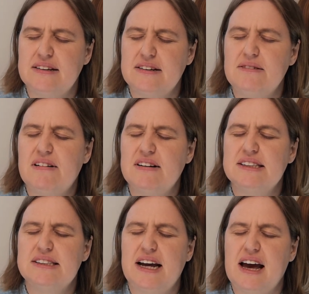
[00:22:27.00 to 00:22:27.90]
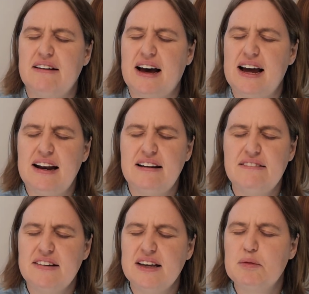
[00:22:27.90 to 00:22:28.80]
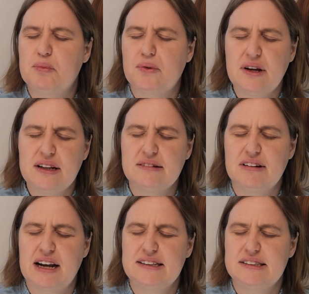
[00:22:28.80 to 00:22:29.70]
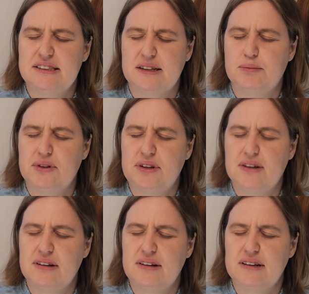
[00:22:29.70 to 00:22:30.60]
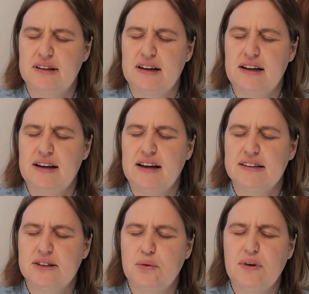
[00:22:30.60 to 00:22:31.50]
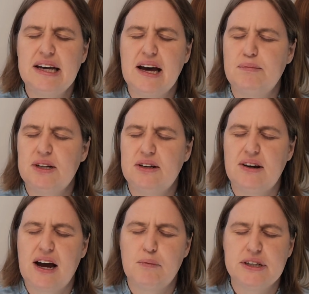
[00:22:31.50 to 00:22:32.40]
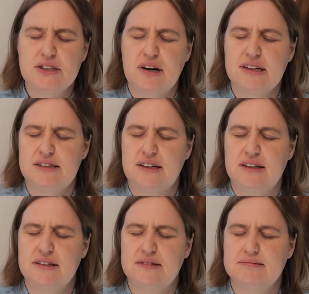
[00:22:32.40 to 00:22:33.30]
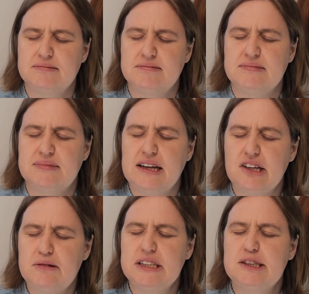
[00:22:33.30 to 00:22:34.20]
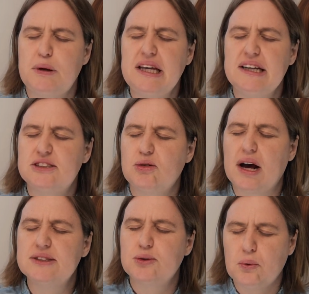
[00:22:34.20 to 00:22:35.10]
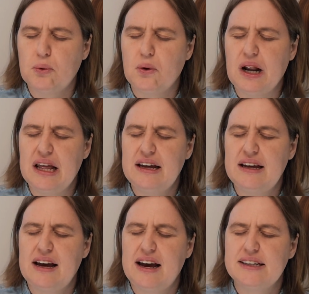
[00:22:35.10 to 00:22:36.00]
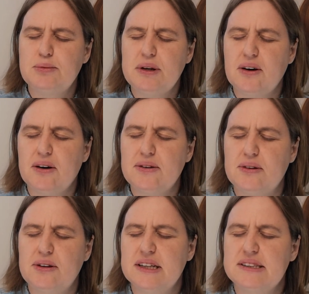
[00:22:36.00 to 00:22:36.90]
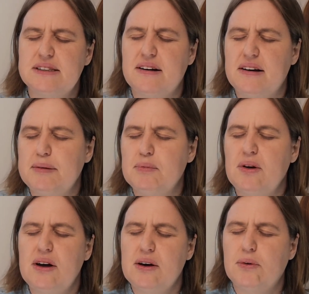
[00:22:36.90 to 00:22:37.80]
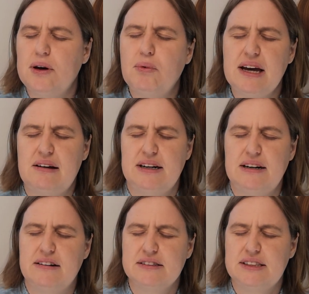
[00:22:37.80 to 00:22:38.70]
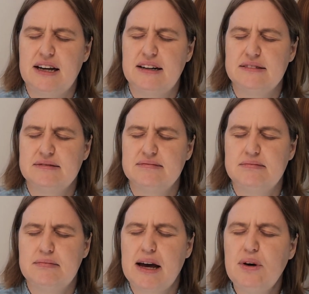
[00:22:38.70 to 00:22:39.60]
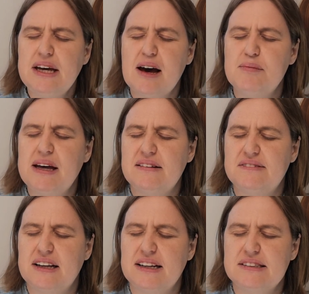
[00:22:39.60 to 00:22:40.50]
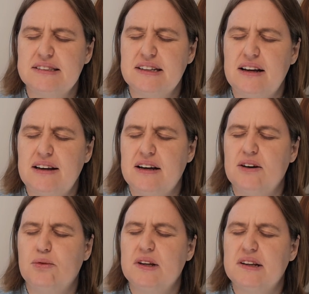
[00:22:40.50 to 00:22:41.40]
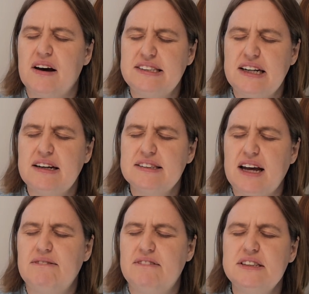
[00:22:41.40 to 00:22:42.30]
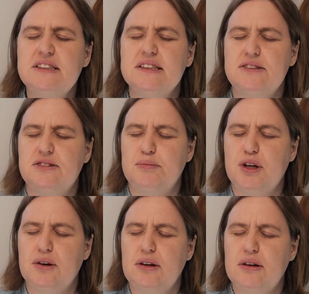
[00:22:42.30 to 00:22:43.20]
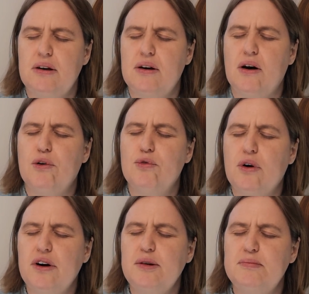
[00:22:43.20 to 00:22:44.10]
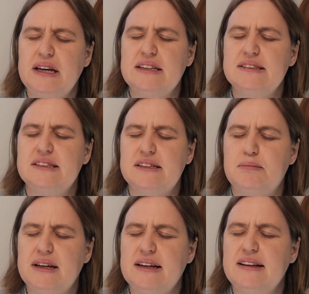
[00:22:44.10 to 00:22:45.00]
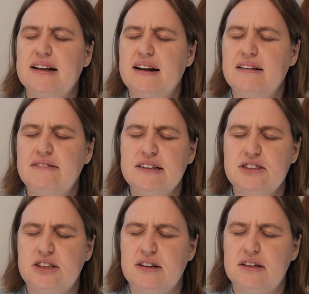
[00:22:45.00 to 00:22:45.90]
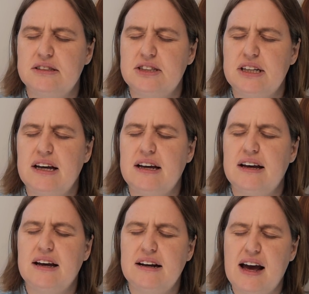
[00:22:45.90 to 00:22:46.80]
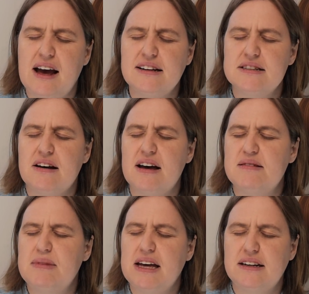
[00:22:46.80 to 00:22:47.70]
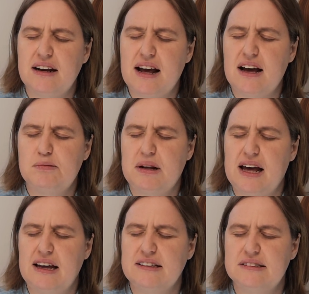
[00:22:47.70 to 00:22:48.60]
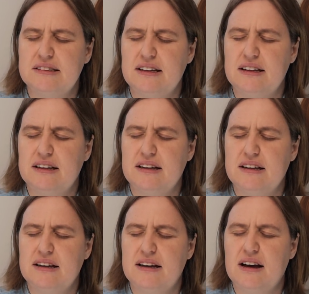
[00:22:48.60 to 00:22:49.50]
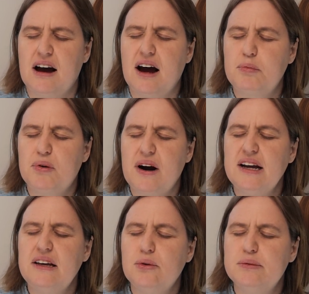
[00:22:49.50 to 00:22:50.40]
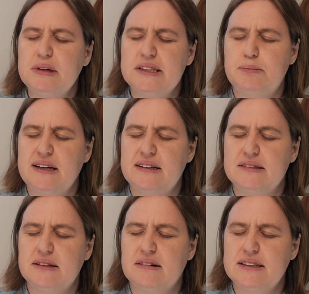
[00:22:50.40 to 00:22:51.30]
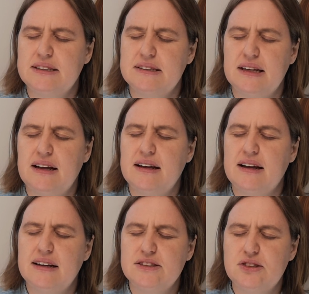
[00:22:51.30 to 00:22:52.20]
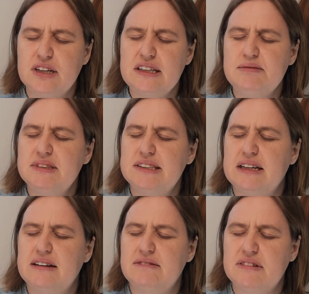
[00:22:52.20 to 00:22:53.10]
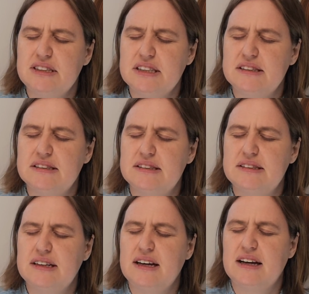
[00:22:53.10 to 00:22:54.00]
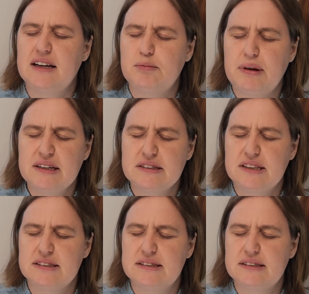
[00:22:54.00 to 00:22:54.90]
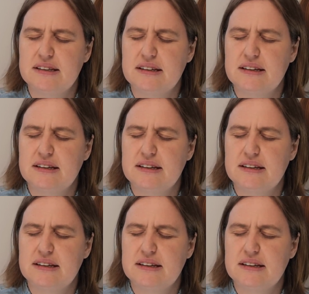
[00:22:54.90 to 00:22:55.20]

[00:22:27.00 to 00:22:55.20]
You want us to have a living, breathing relationship with you. So we come to you and we trust you, that you'd be speaking to us all as we go through this time where we are in lockdown. May we come out of this with ideas and visions from you of what it means to be the living church in our time and in our place. I pray you would be speaking to us in dreams, in visions, in pictures.